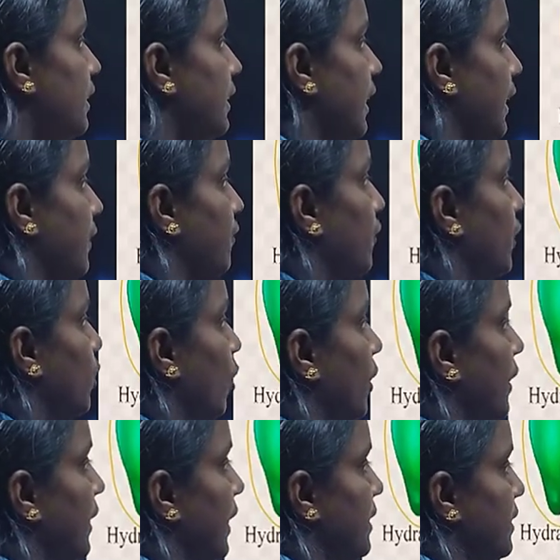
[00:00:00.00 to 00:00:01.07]
that we call
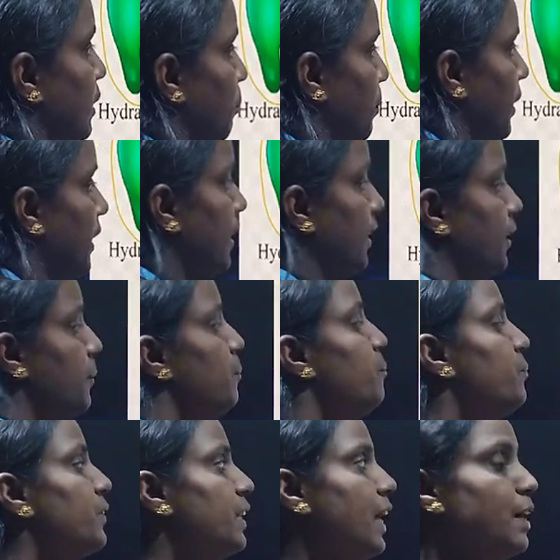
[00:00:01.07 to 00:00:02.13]
it as the bud.
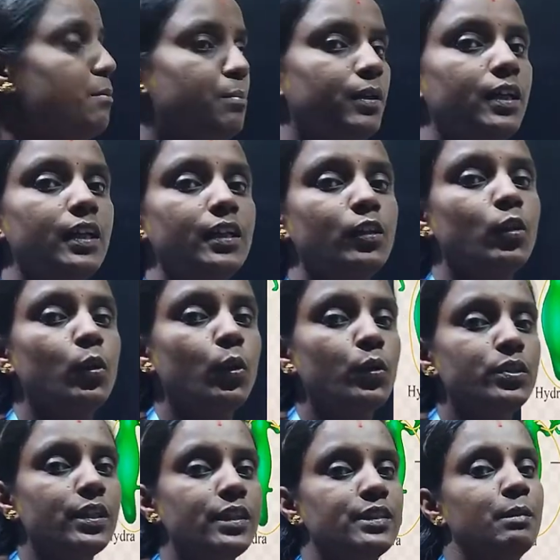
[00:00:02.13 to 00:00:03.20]
That bud
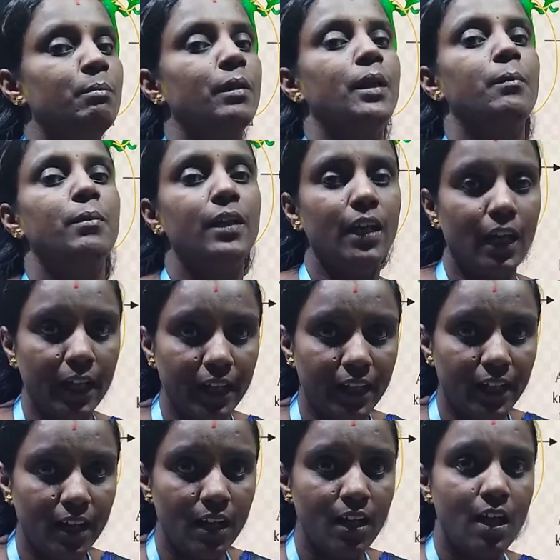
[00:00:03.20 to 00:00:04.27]
grows as a baby
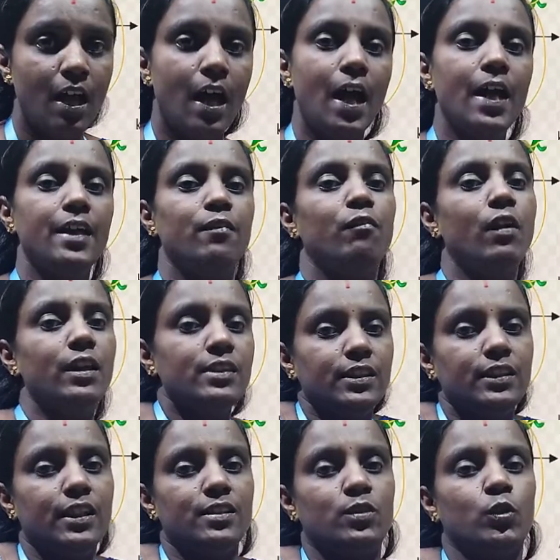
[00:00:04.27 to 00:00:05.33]
Hydra, and once
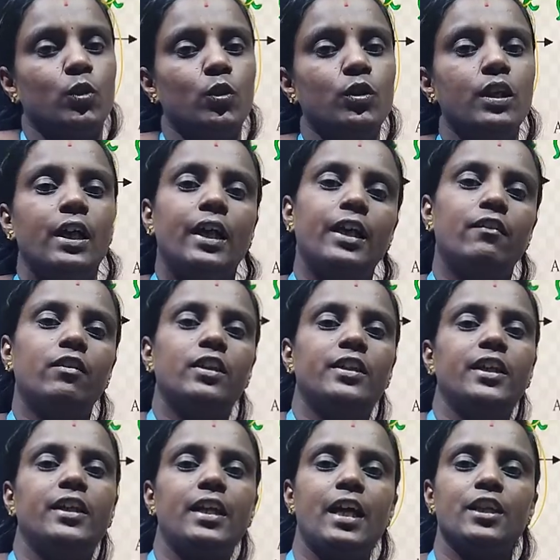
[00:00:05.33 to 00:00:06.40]
it has grown, it will
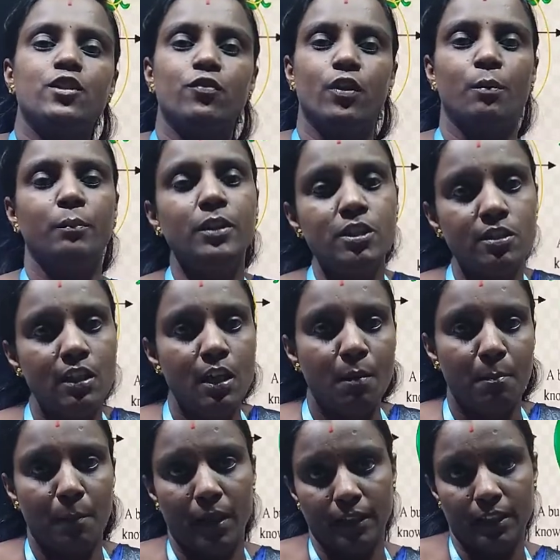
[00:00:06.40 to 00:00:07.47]
detach from its
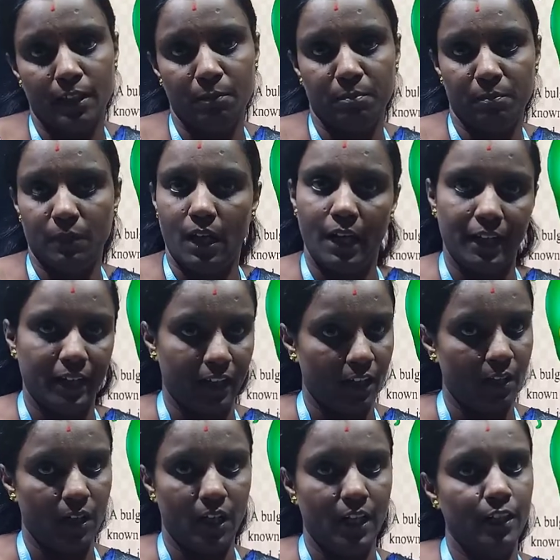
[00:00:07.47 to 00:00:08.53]
mother
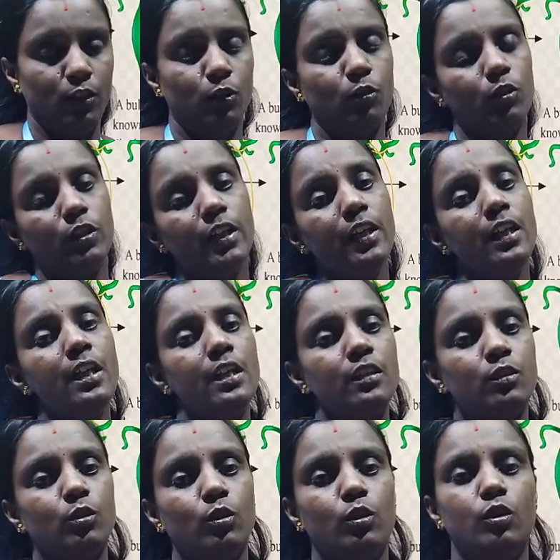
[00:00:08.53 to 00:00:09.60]
Hydra, and okay,
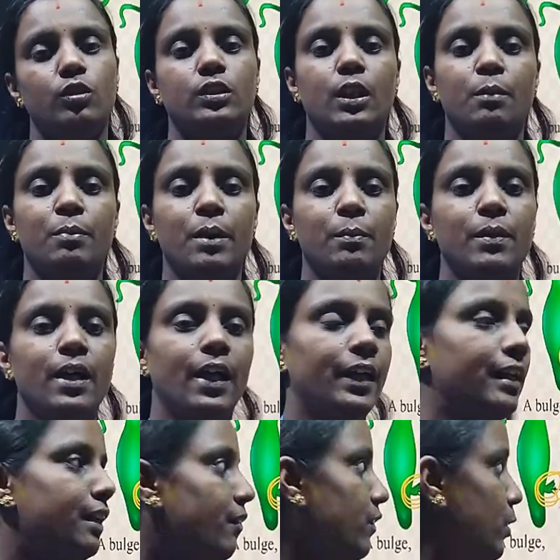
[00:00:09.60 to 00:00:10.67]
so the baby
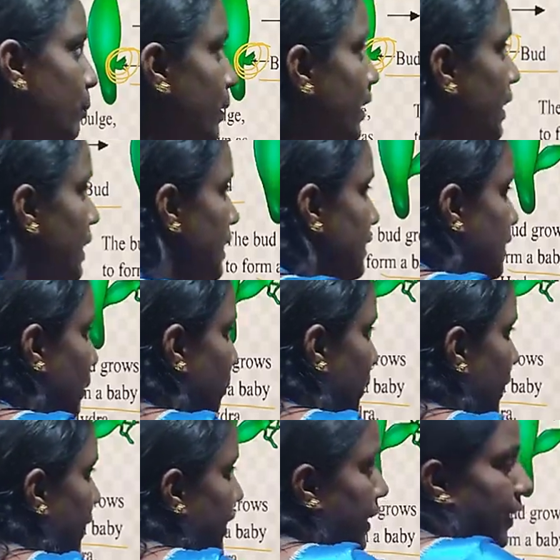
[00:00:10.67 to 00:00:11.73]
Hydra will be
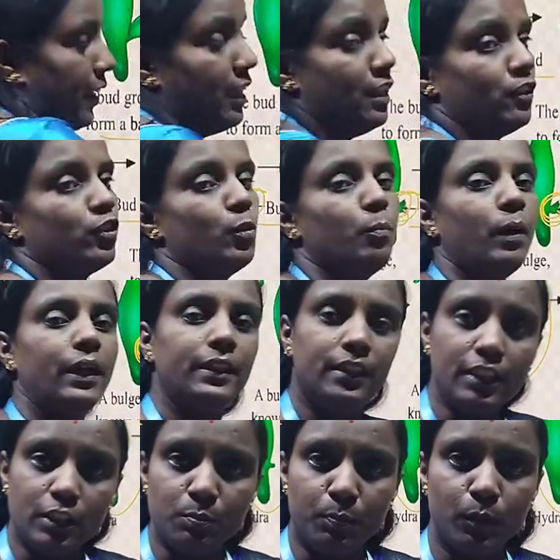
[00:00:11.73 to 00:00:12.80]
separated. So by
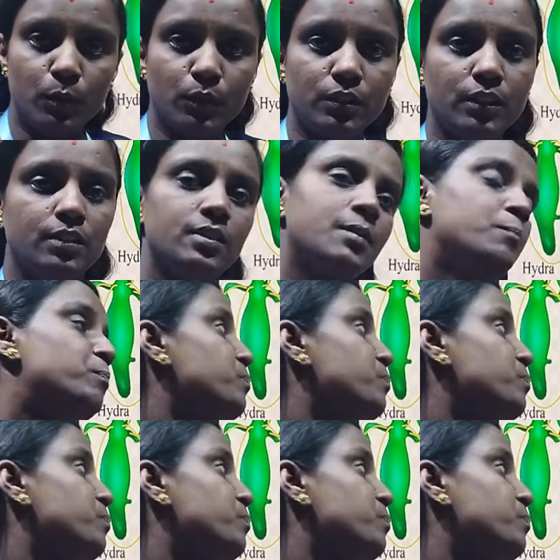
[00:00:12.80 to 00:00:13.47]
this process,